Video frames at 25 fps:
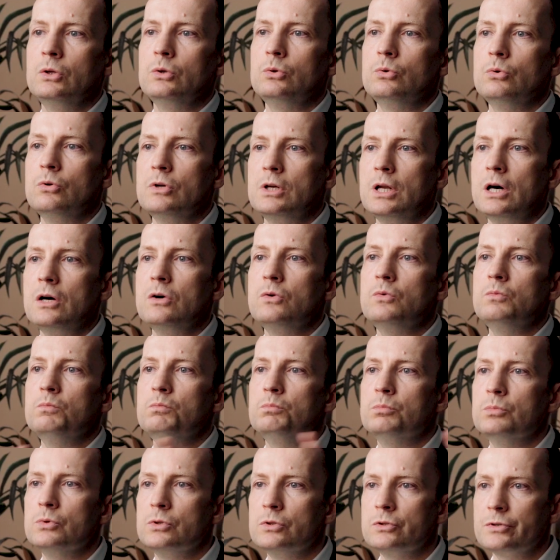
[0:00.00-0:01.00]
to allow
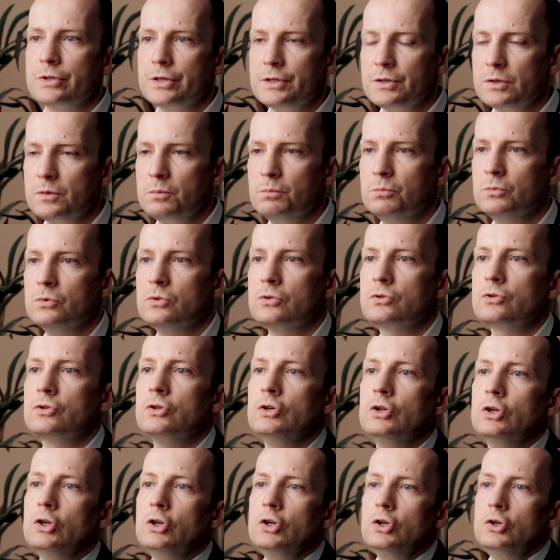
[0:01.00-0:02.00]
more and more
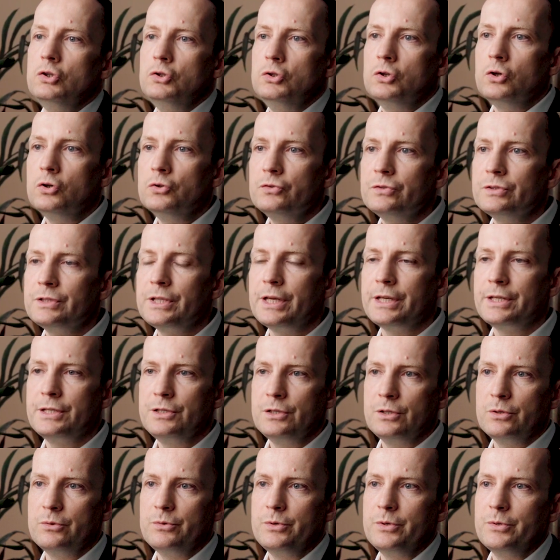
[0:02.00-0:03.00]

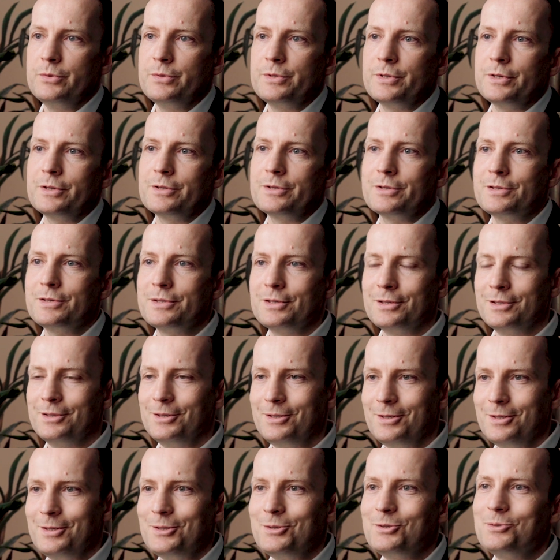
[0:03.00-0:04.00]
non-technical users
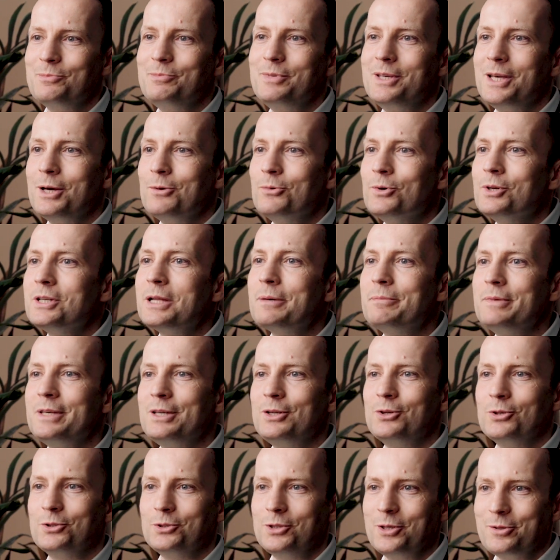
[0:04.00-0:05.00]
to be a
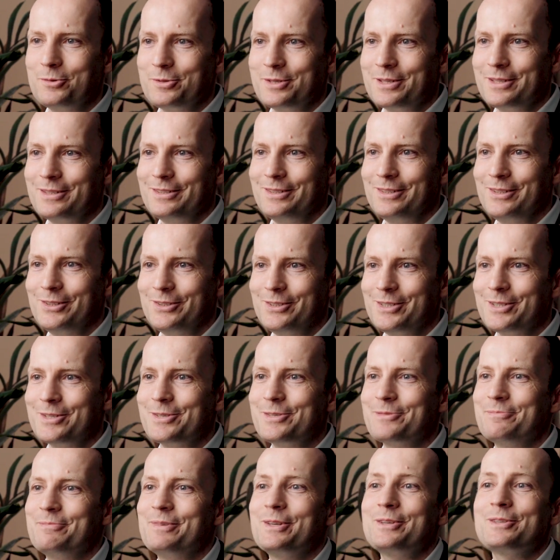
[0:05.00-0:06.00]
wannabe
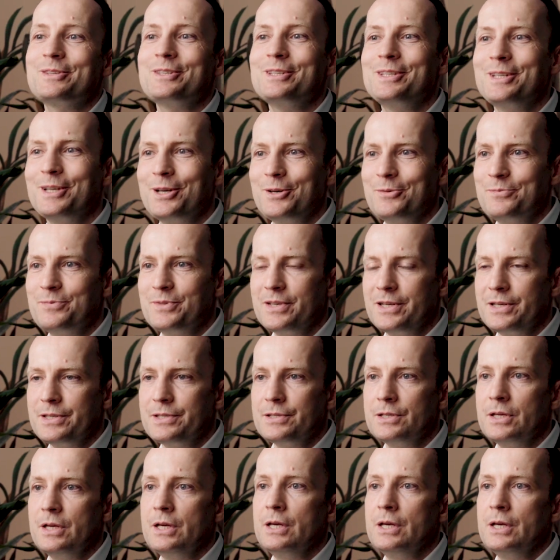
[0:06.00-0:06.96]
coders, because it helps us,